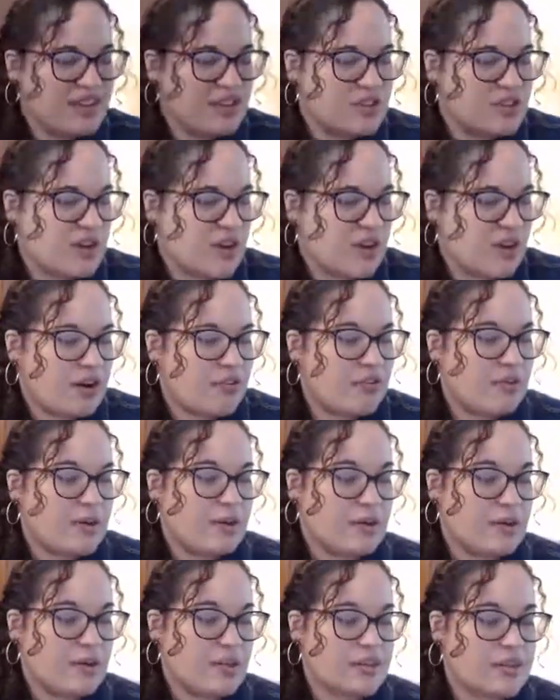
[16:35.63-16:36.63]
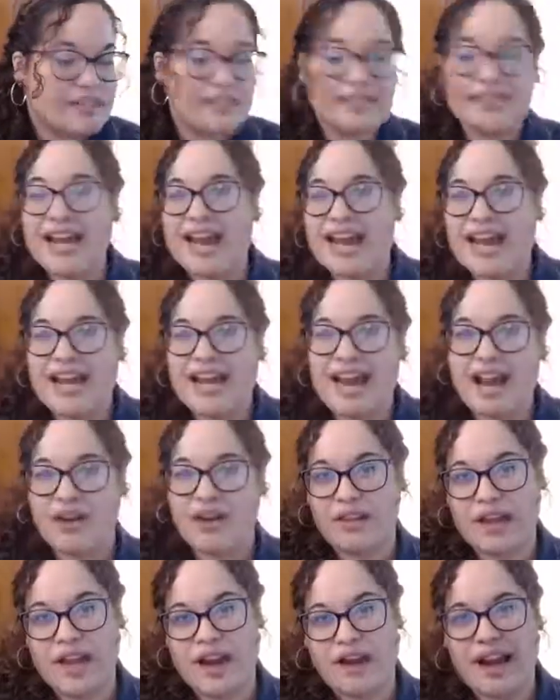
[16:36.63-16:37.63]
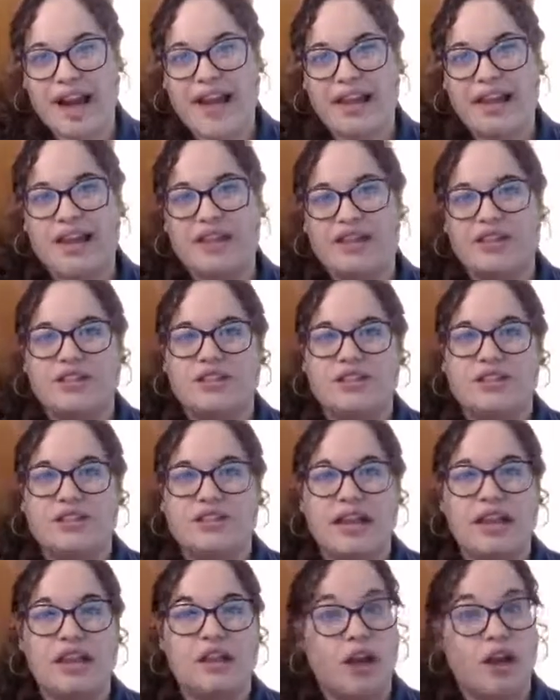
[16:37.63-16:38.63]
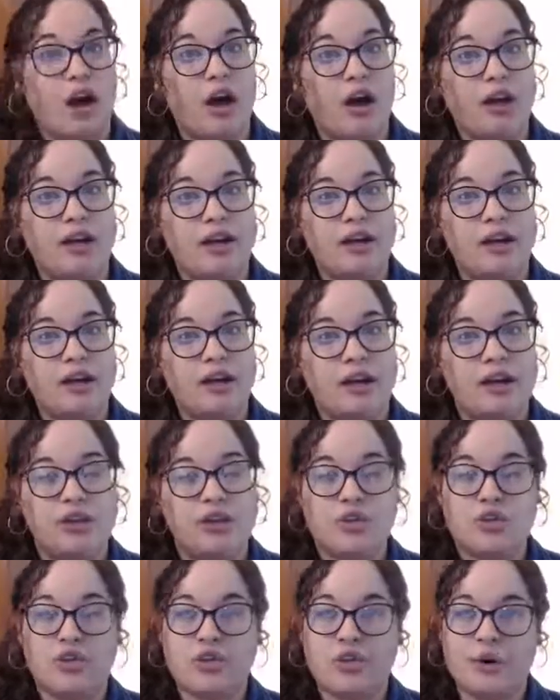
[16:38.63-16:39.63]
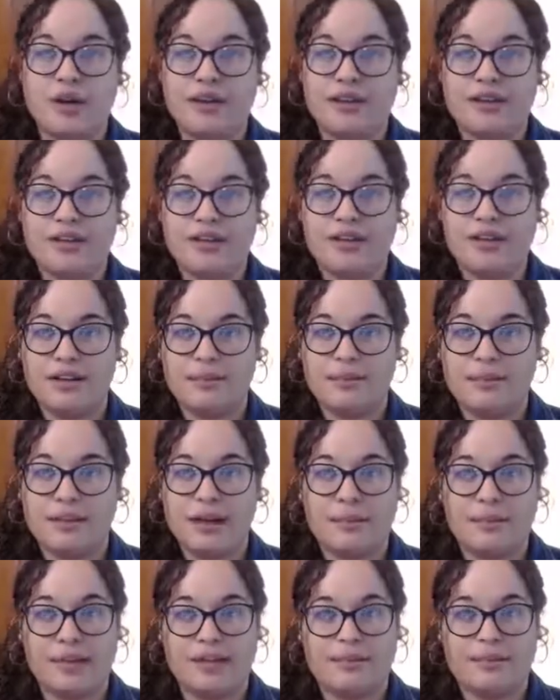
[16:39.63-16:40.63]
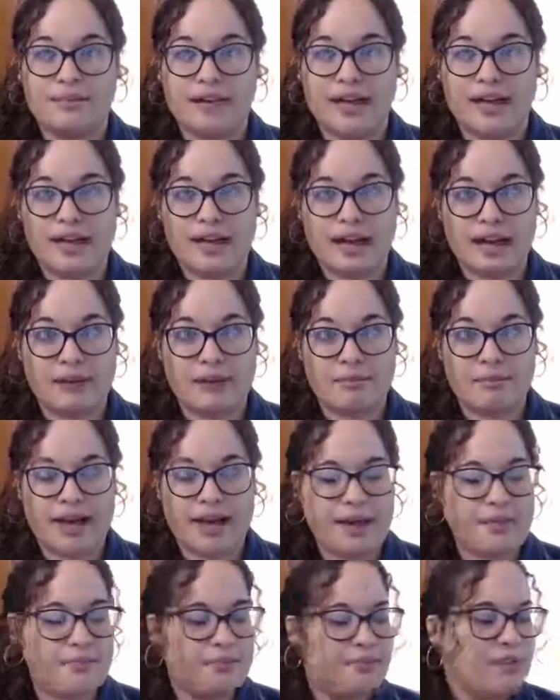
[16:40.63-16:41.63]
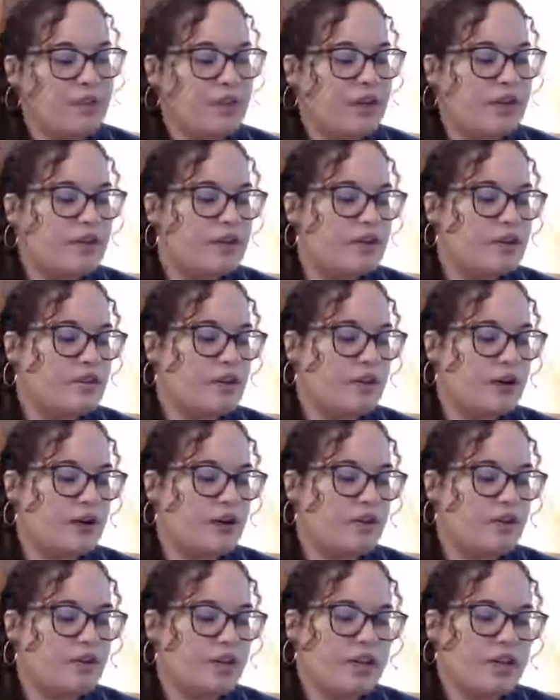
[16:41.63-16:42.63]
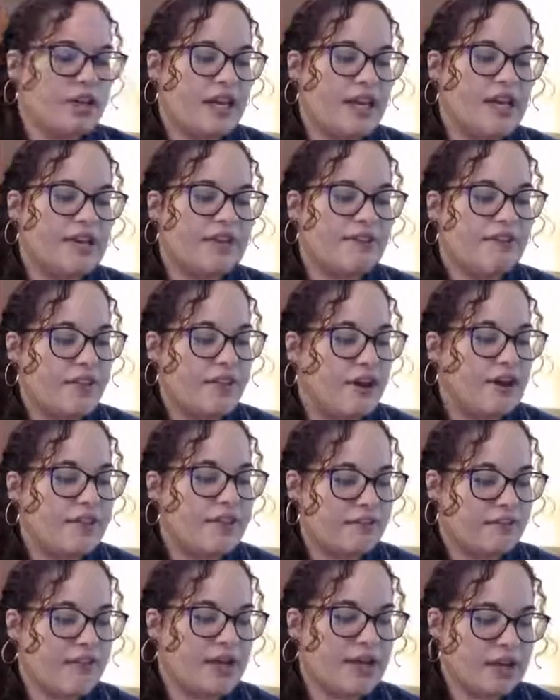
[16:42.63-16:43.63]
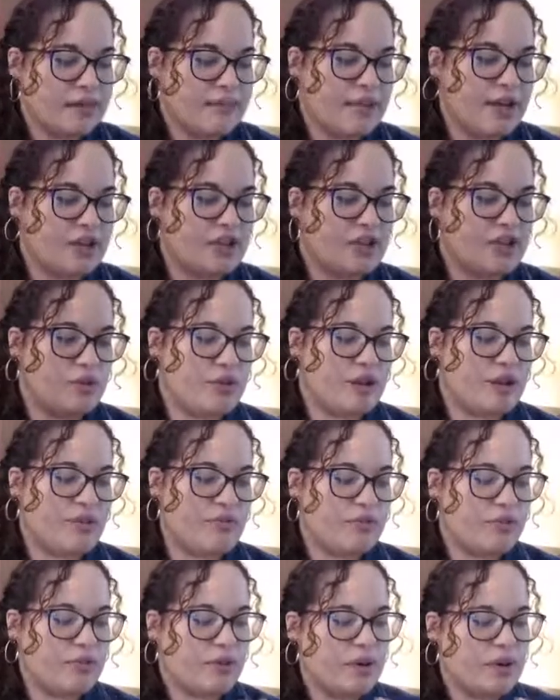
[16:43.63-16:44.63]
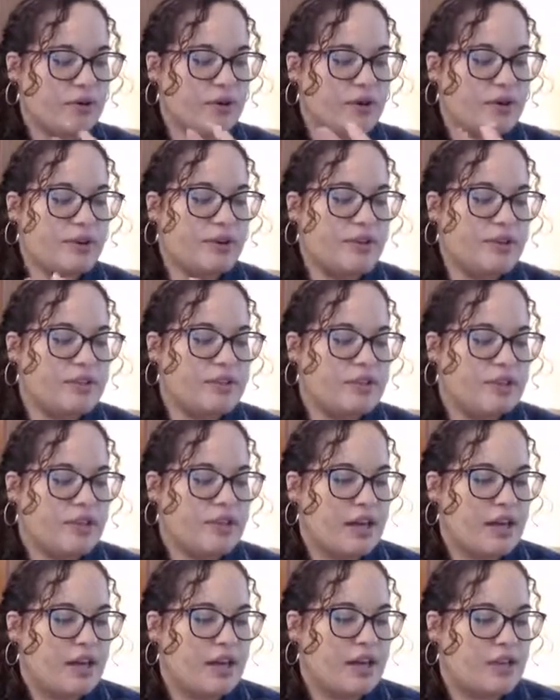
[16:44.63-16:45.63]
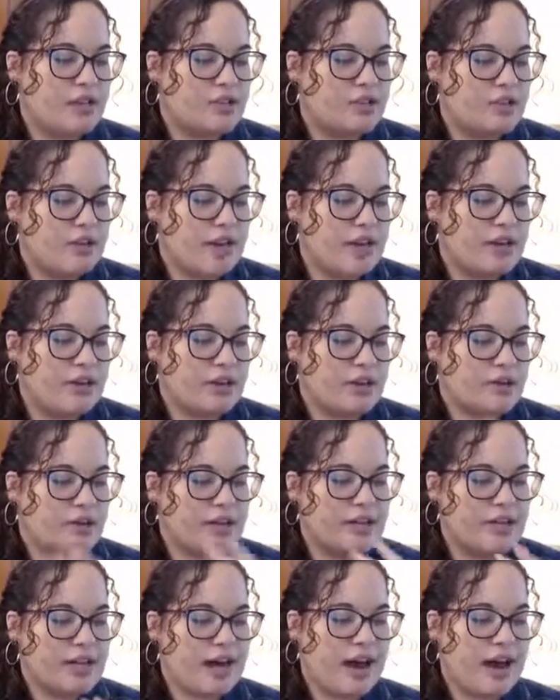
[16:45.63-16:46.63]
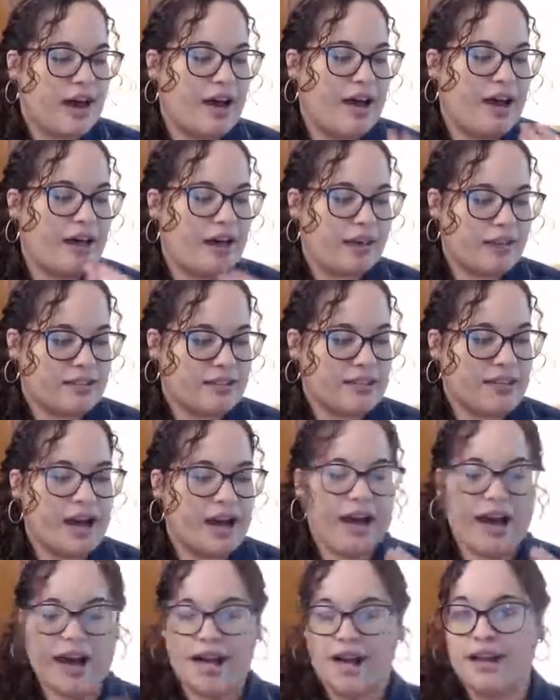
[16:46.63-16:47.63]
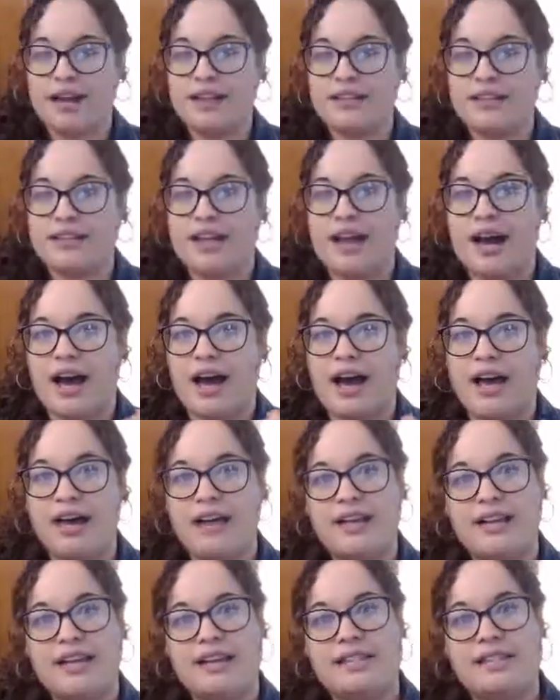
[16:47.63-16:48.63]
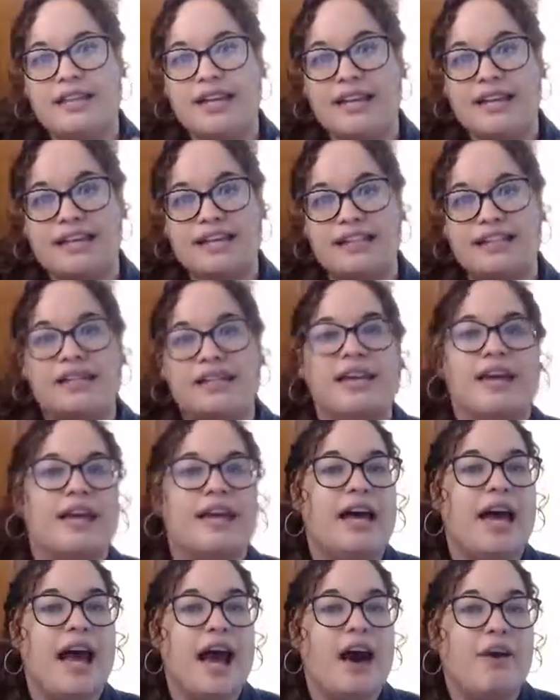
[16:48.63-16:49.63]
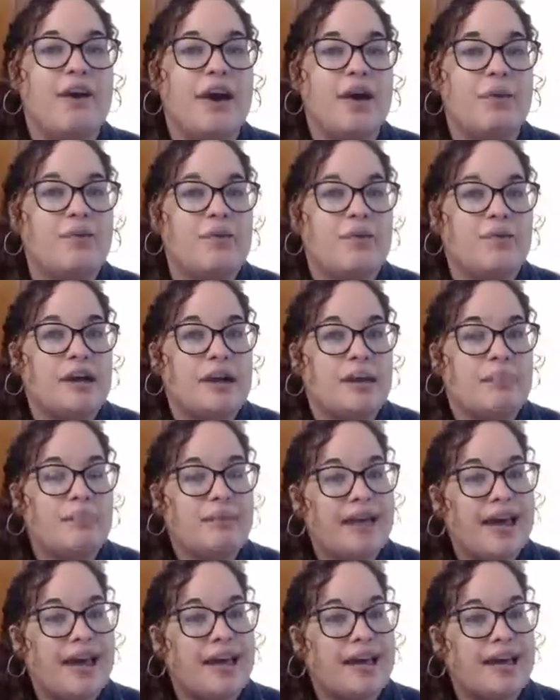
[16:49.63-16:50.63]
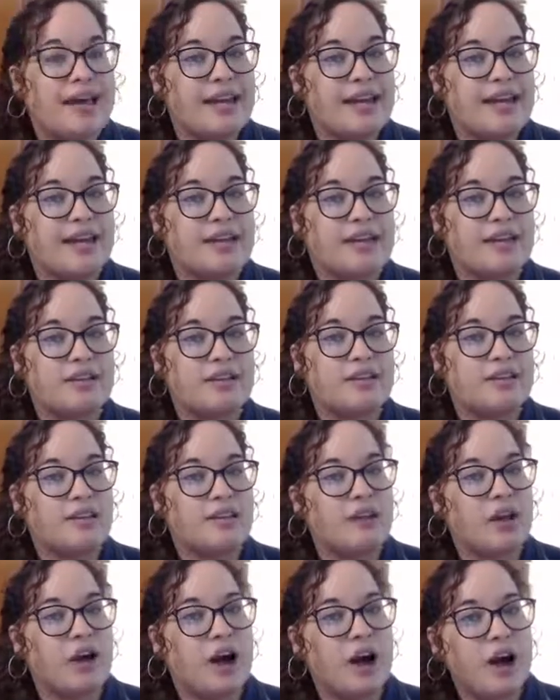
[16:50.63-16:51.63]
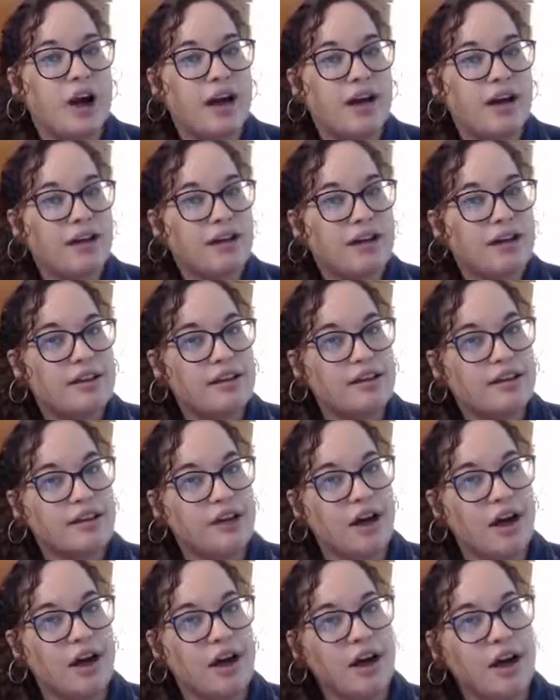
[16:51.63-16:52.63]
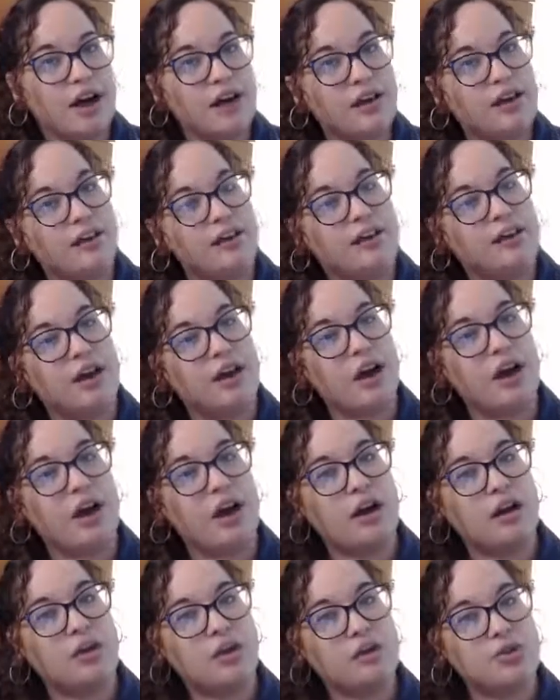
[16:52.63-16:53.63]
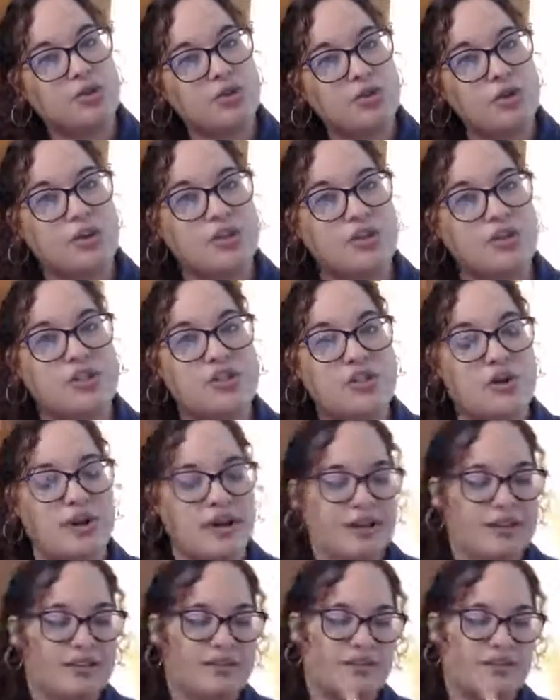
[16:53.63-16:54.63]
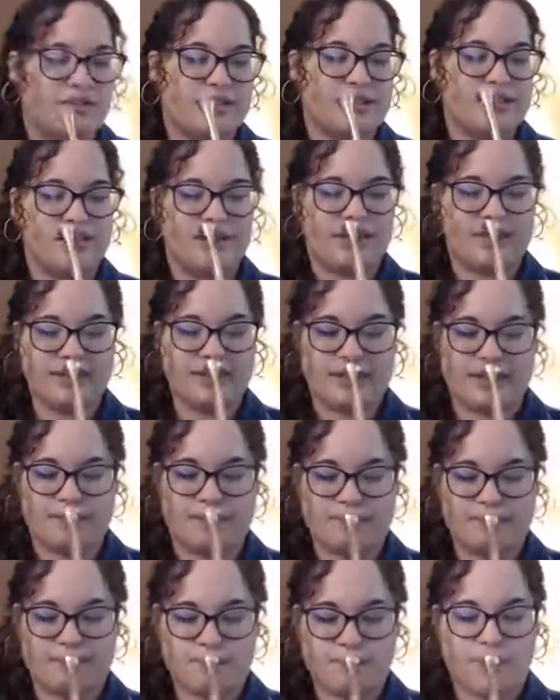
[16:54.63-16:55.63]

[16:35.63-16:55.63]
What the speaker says: So if we were to say it out loud, I like to just say long and short when I'm explaining how to play it. So if we're looking at the very first measure, we have 3 quarter notes and 2 eighth notes. Ta, ta, ta, ti, ti. How I would want to play it is long, long, long, short, short. So it would sound like this.